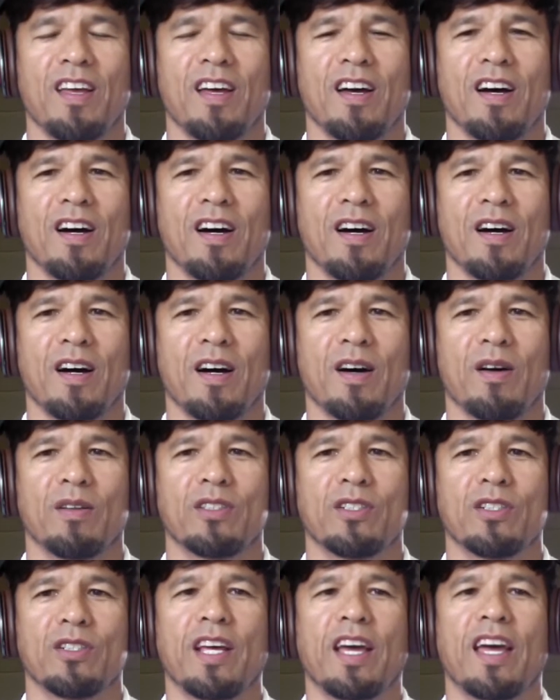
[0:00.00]
Uh,
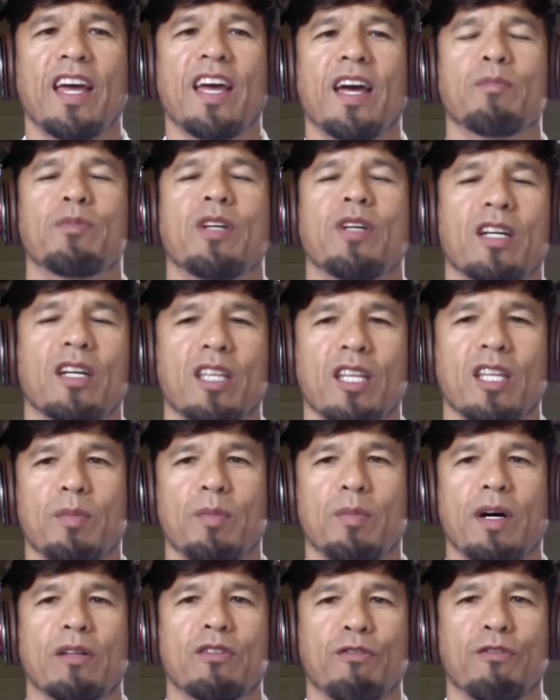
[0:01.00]
today I'm talking
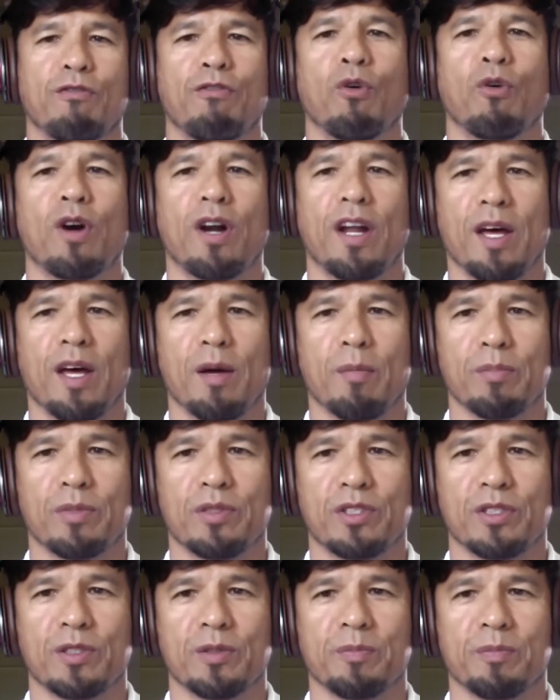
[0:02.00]
about the four
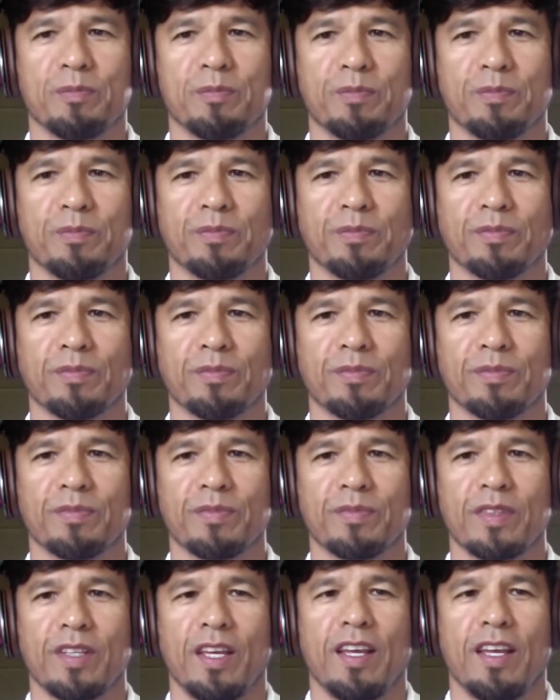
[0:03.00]
M's.
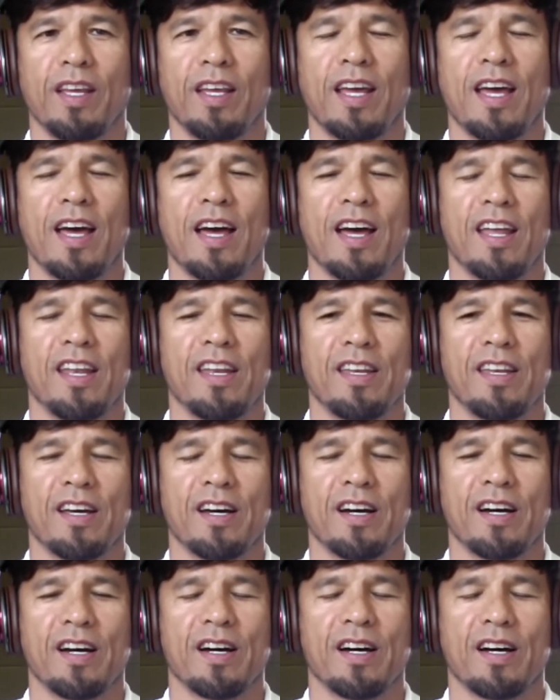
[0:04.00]
And
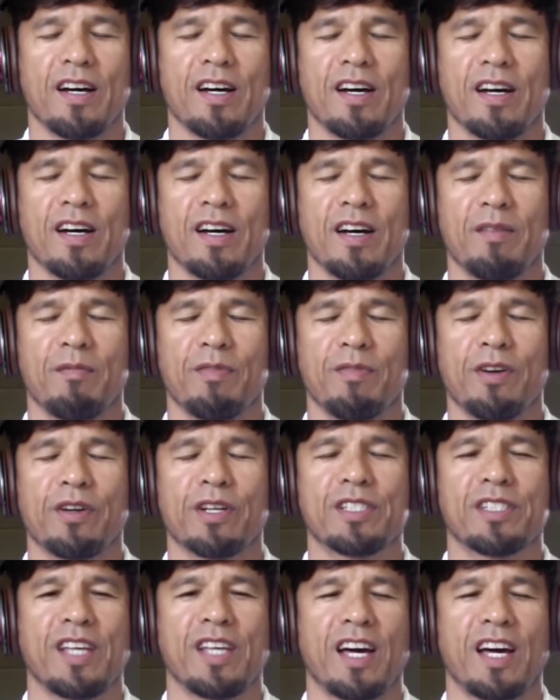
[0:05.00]
uh, I'm very
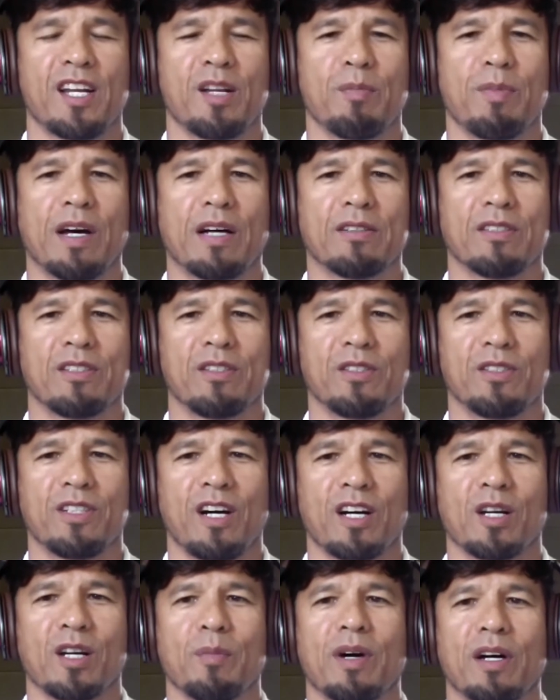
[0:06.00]
excited about to
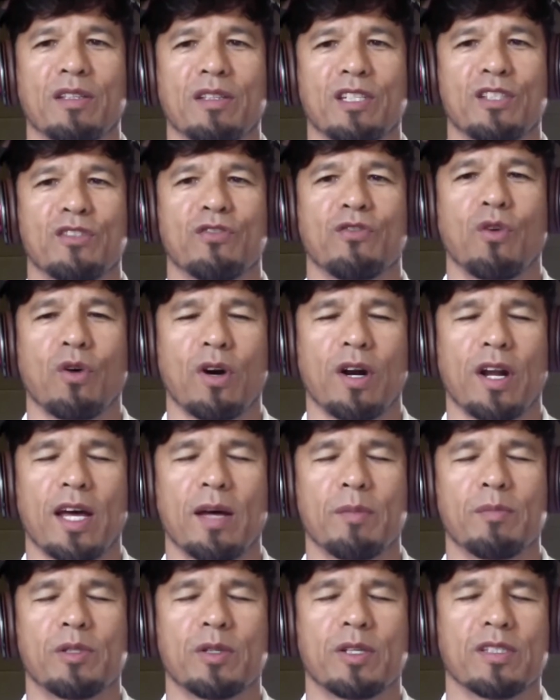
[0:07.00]
talk about these four
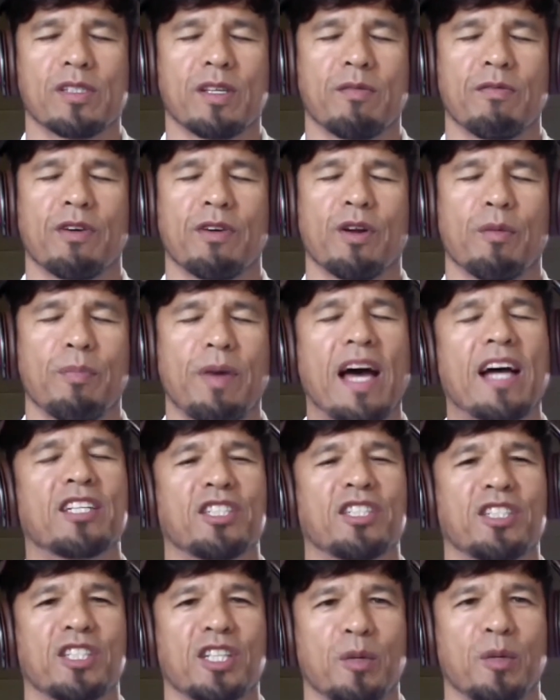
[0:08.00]
M's because I'm very
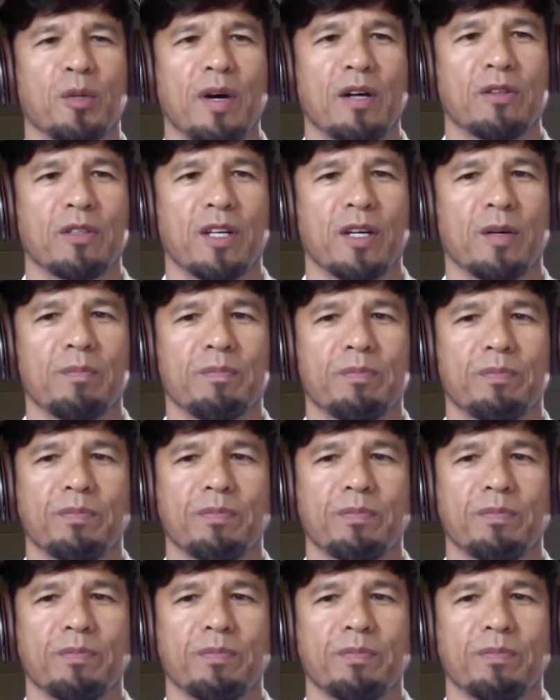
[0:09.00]
passionate about them.